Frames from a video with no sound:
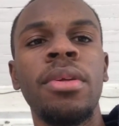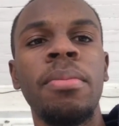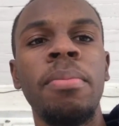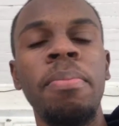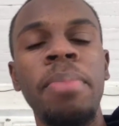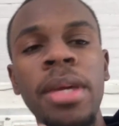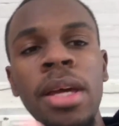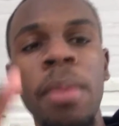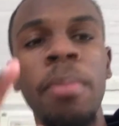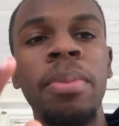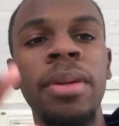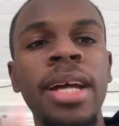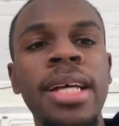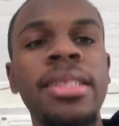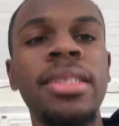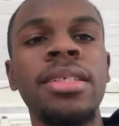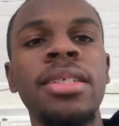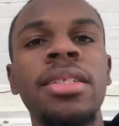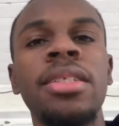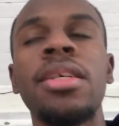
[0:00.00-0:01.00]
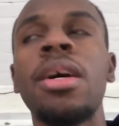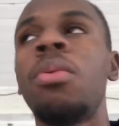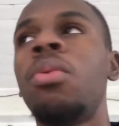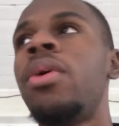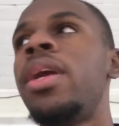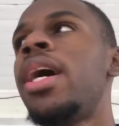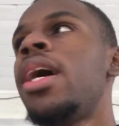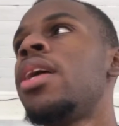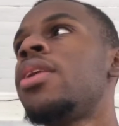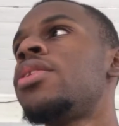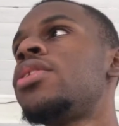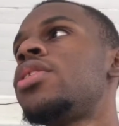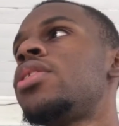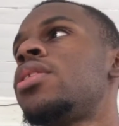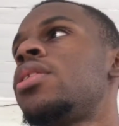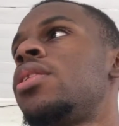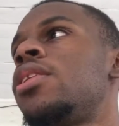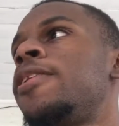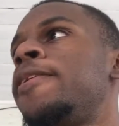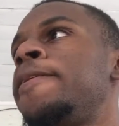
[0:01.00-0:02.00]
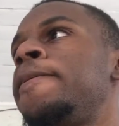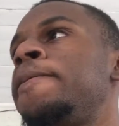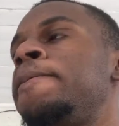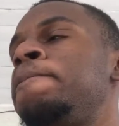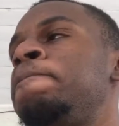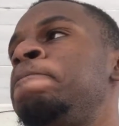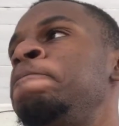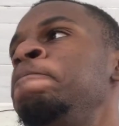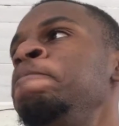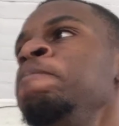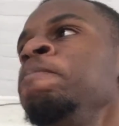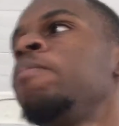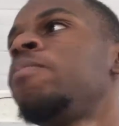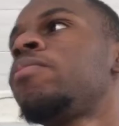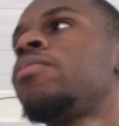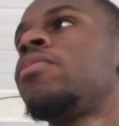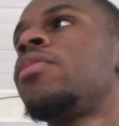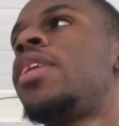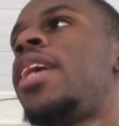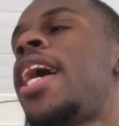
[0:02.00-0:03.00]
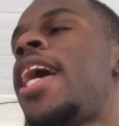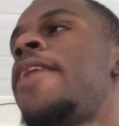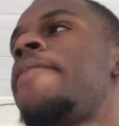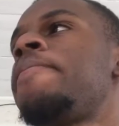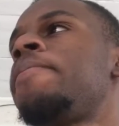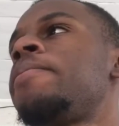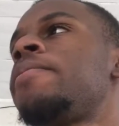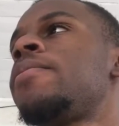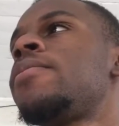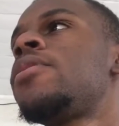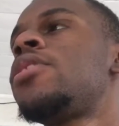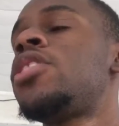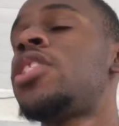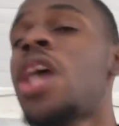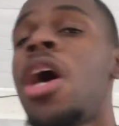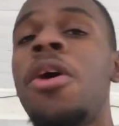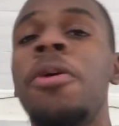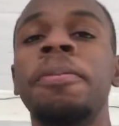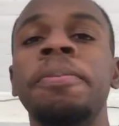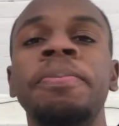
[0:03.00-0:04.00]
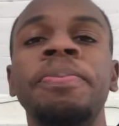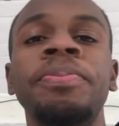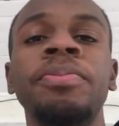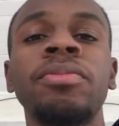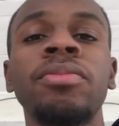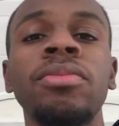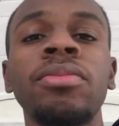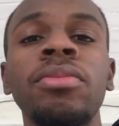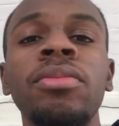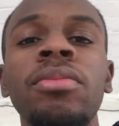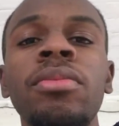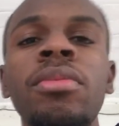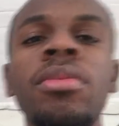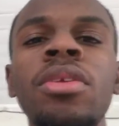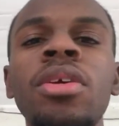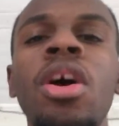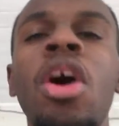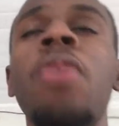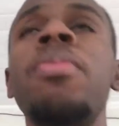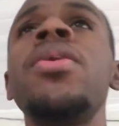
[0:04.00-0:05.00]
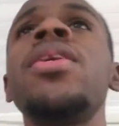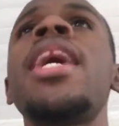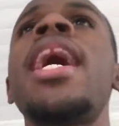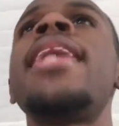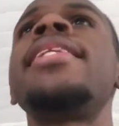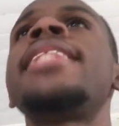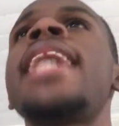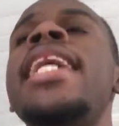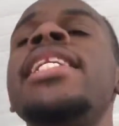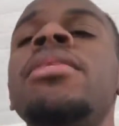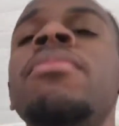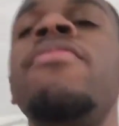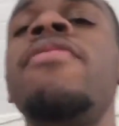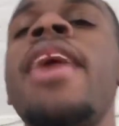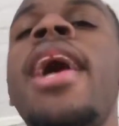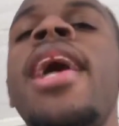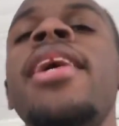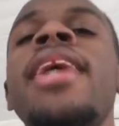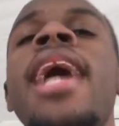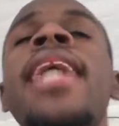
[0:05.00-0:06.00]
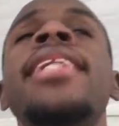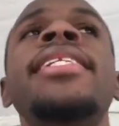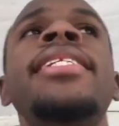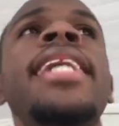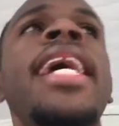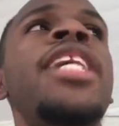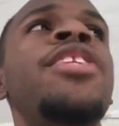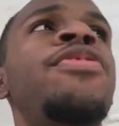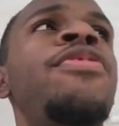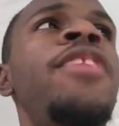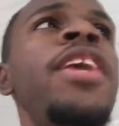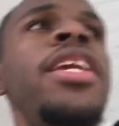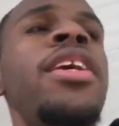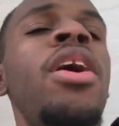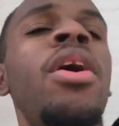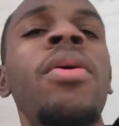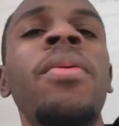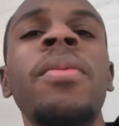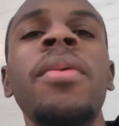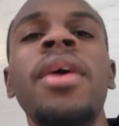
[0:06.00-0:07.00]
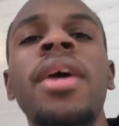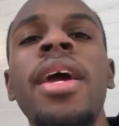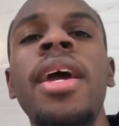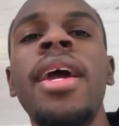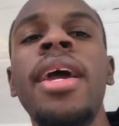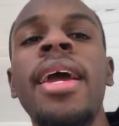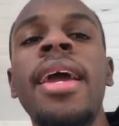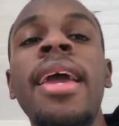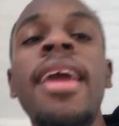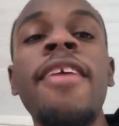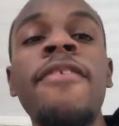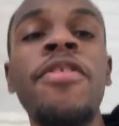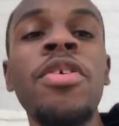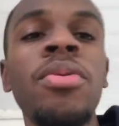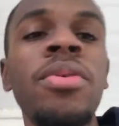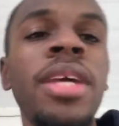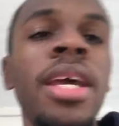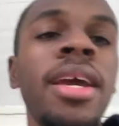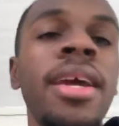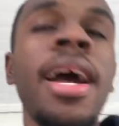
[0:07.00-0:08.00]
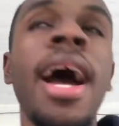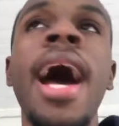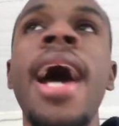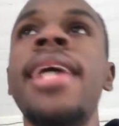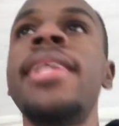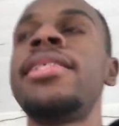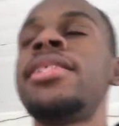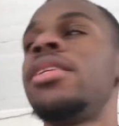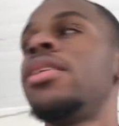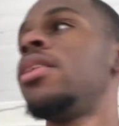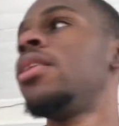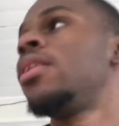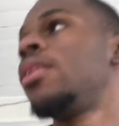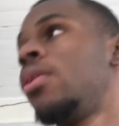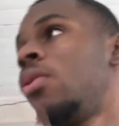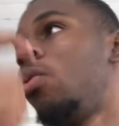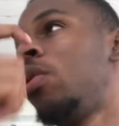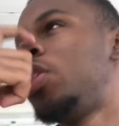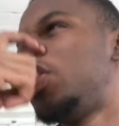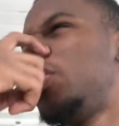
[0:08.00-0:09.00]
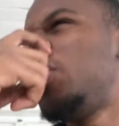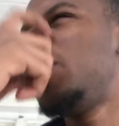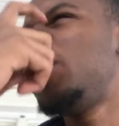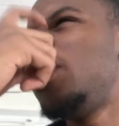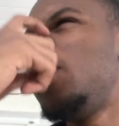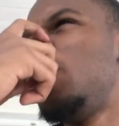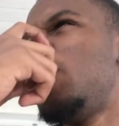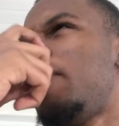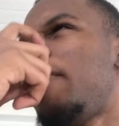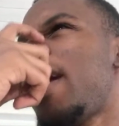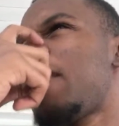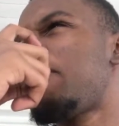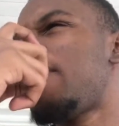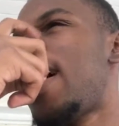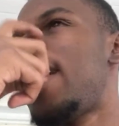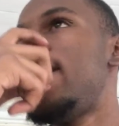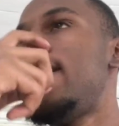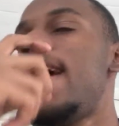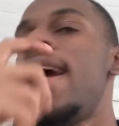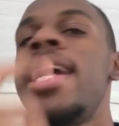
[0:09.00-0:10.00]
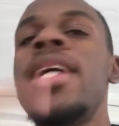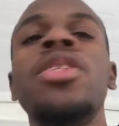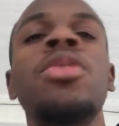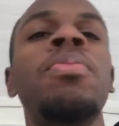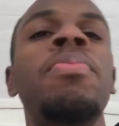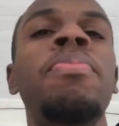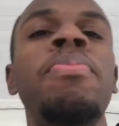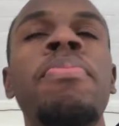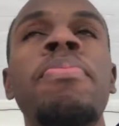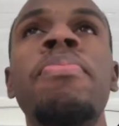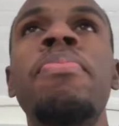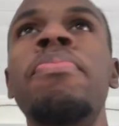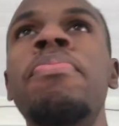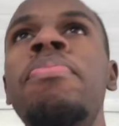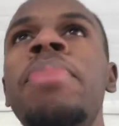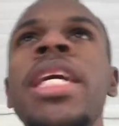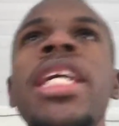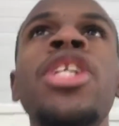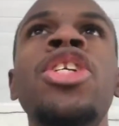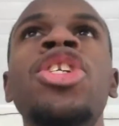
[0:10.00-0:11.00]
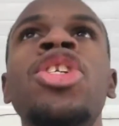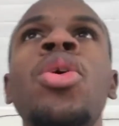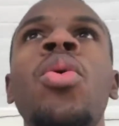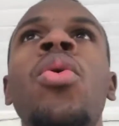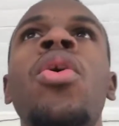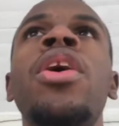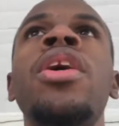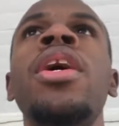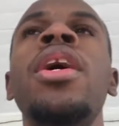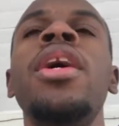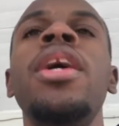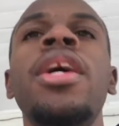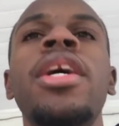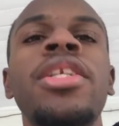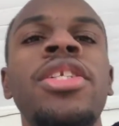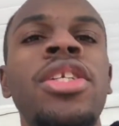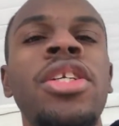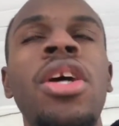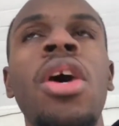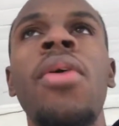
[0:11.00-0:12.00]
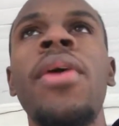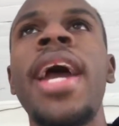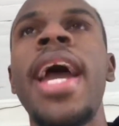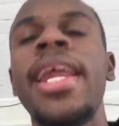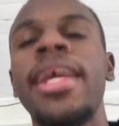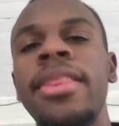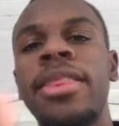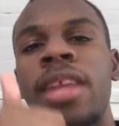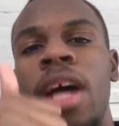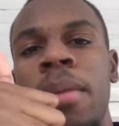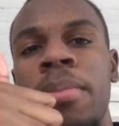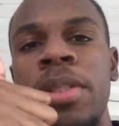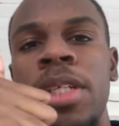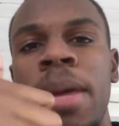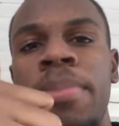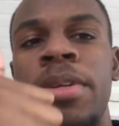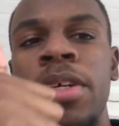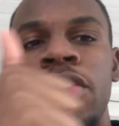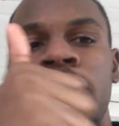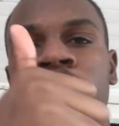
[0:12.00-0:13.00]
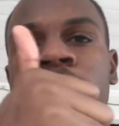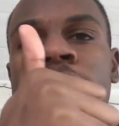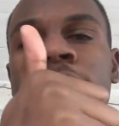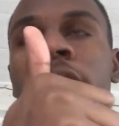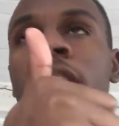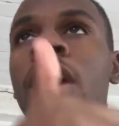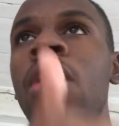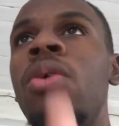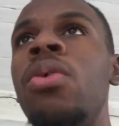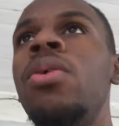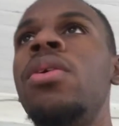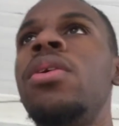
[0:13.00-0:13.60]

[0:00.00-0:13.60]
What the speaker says: Be a blessing to someone else, okay? So Hope you guys got some value out of today's video. If you did, guys, what you can do to make my day is be sure to go ahead and thumbs up this video.